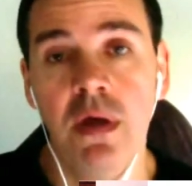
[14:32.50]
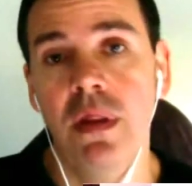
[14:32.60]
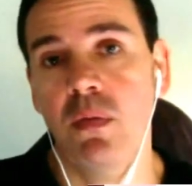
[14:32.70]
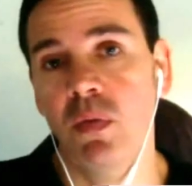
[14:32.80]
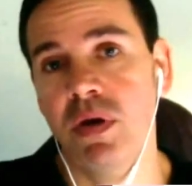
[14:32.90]

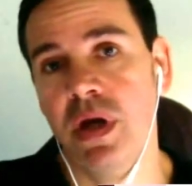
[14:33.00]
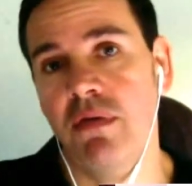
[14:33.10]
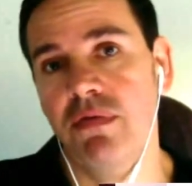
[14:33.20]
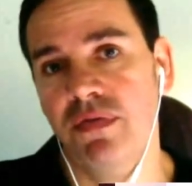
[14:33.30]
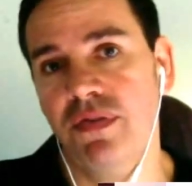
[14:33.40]
Then when you
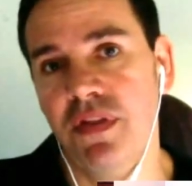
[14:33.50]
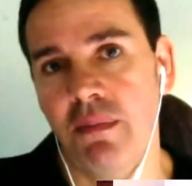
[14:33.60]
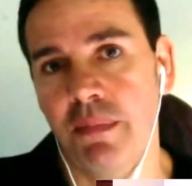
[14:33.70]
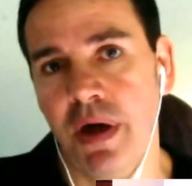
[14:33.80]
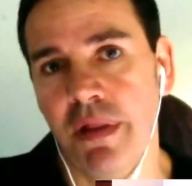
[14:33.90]
have them for
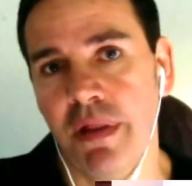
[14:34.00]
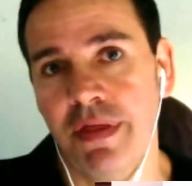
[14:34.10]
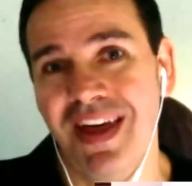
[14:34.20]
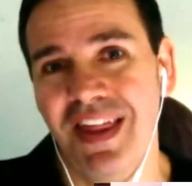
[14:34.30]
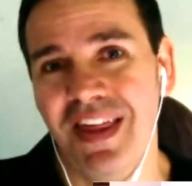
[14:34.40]
that month,
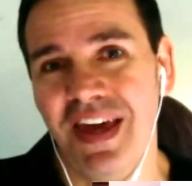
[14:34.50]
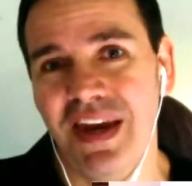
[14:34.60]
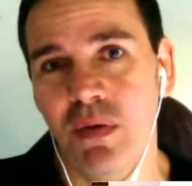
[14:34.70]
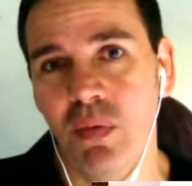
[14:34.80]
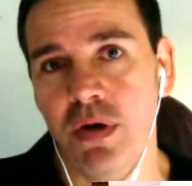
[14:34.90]

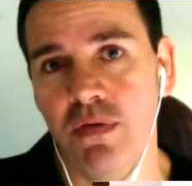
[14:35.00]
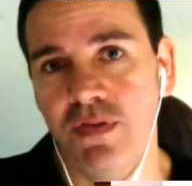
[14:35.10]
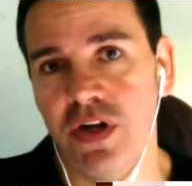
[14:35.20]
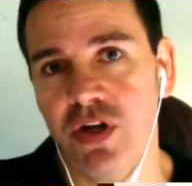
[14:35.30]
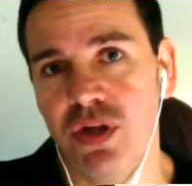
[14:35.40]
then when you
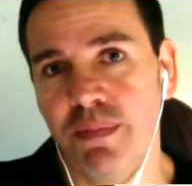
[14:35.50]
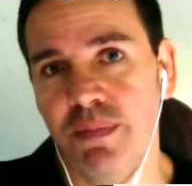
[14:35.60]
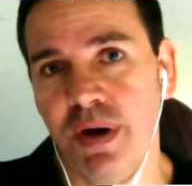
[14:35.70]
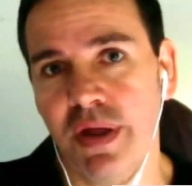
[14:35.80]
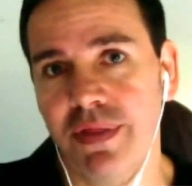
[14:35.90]
finish the
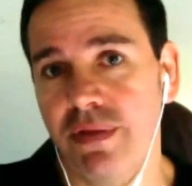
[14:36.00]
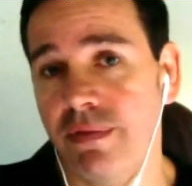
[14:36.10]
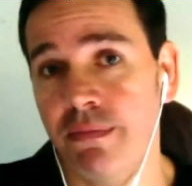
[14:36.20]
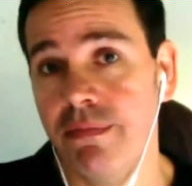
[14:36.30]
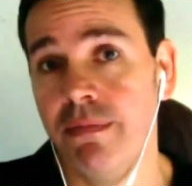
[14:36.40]
month,
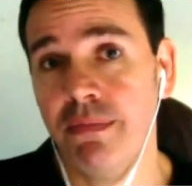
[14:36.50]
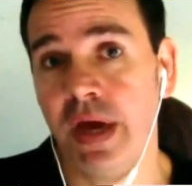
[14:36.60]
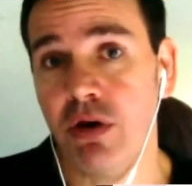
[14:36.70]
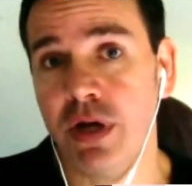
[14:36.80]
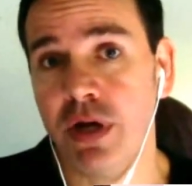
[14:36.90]

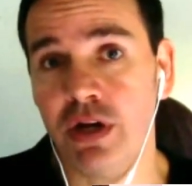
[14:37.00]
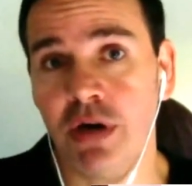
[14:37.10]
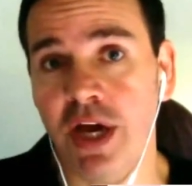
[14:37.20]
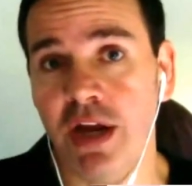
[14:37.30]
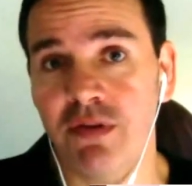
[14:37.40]
they already
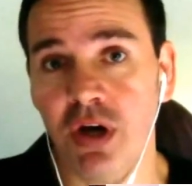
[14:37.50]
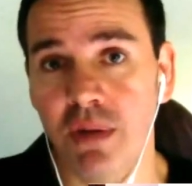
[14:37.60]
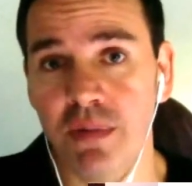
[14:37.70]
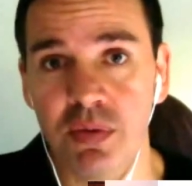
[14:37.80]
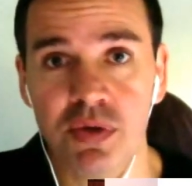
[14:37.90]
knew ahead of
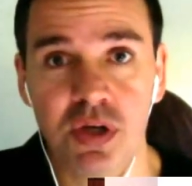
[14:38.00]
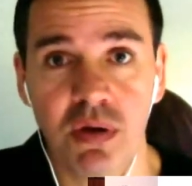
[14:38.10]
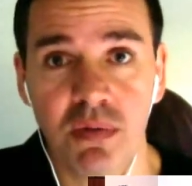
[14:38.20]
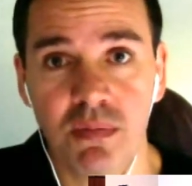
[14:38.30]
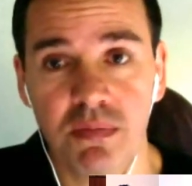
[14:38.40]
time that it was
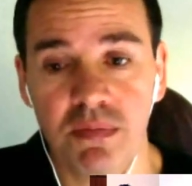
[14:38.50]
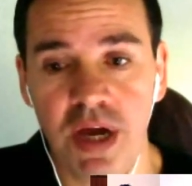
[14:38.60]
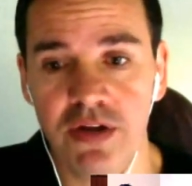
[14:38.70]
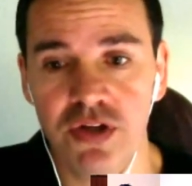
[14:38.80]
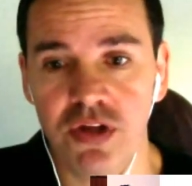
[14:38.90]
going to
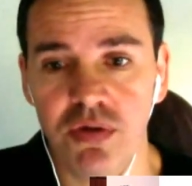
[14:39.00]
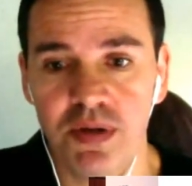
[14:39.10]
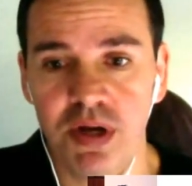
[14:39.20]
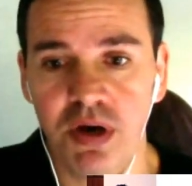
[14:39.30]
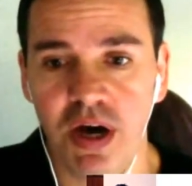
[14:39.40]
end, so there would
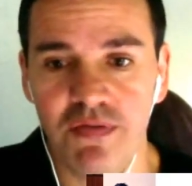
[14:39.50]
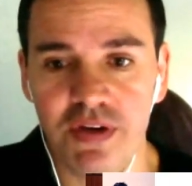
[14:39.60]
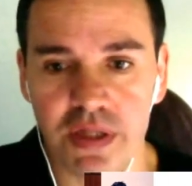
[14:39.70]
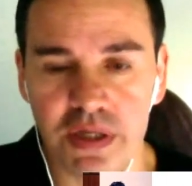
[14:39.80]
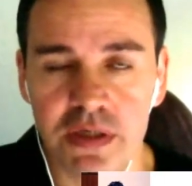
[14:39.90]
be no hard
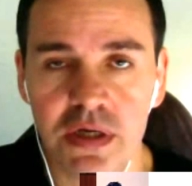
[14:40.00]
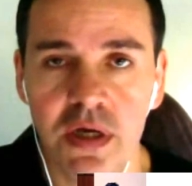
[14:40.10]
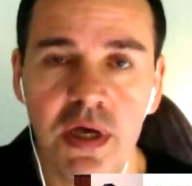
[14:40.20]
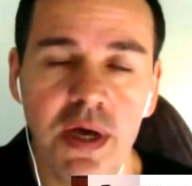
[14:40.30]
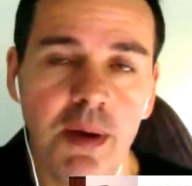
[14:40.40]
feelings.
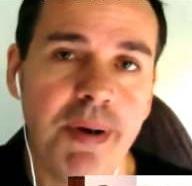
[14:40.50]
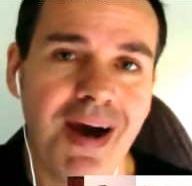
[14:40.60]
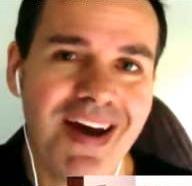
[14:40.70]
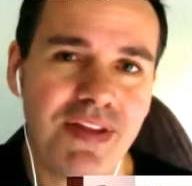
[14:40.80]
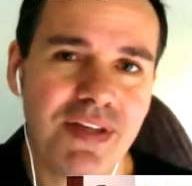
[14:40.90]

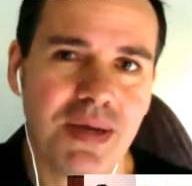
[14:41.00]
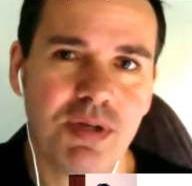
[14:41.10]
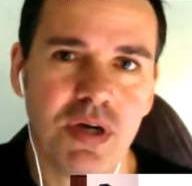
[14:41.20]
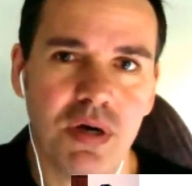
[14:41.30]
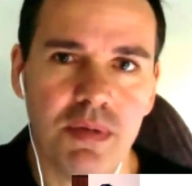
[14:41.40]
But at the same
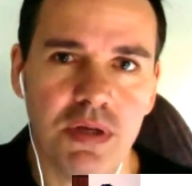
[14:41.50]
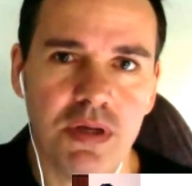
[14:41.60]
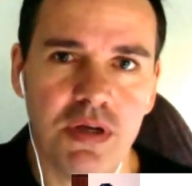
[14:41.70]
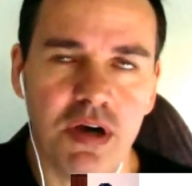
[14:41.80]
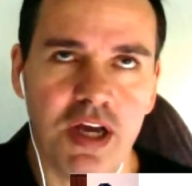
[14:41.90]
time,
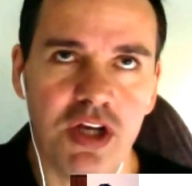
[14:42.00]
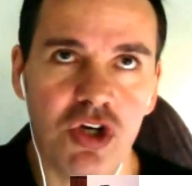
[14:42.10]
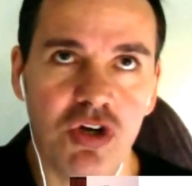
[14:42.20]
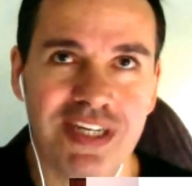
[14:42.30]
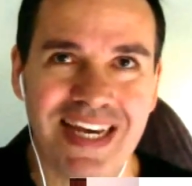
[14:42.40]
I guess
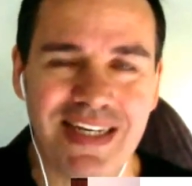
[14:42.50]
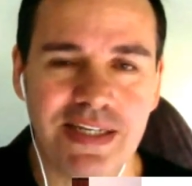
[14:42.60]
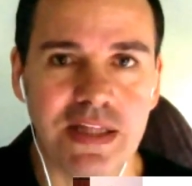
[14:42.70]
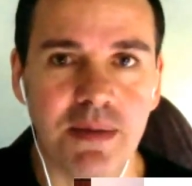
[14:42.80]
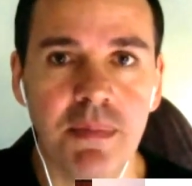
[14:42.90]
you're not
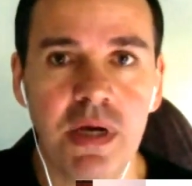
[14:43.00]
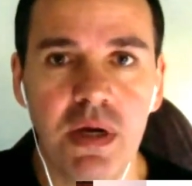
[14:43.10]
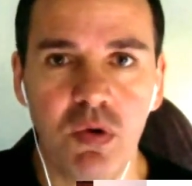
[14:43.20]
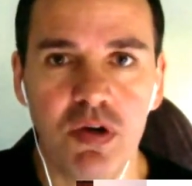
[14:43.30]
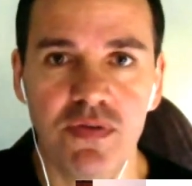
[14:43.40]
testing them.
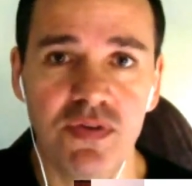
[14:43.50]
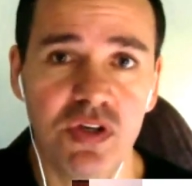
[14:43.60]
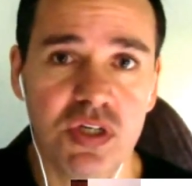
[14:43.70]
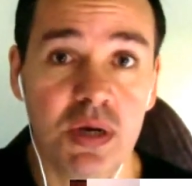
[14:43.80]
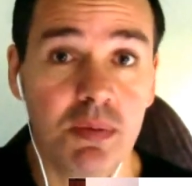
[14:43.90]
Whereas if you
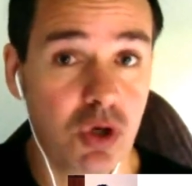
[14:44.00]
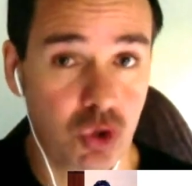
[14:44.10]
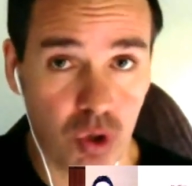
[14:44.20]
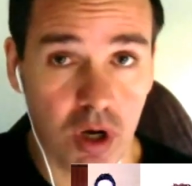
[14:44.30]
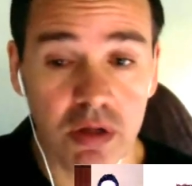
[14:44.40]
just say, I'm going to
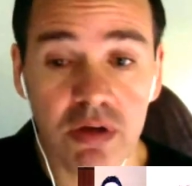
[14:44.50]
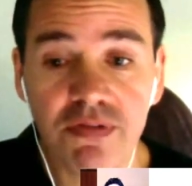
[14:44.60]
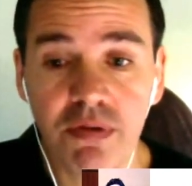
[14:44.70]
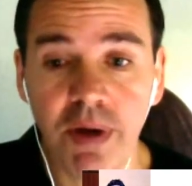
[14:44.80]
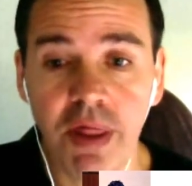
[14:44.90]
trial you
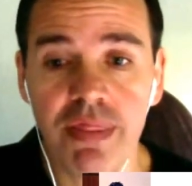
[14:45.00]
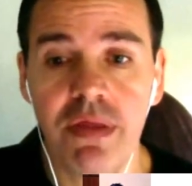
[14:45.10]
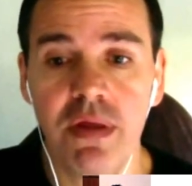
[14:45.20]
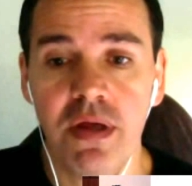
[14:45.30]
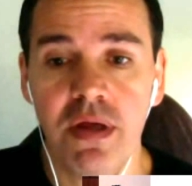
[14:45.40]
for a month,
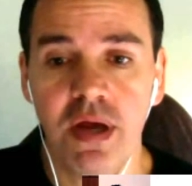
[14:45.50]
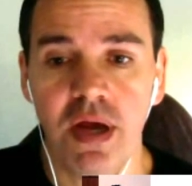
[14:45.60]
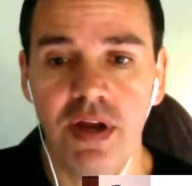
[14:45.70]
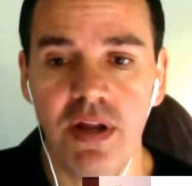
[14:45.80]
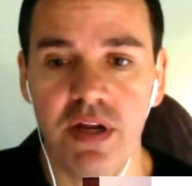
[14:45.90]

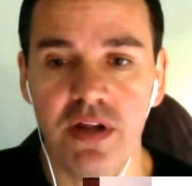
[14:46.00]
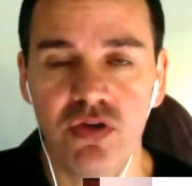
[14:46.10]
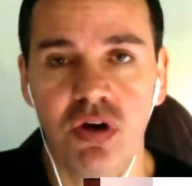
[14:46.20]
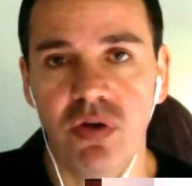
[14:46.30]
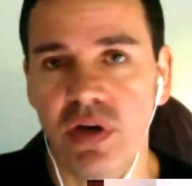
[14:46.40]
and then at the end of
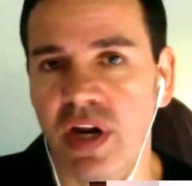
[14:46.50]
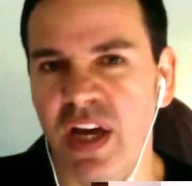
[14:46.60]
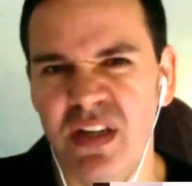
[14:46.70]
the trial, look, it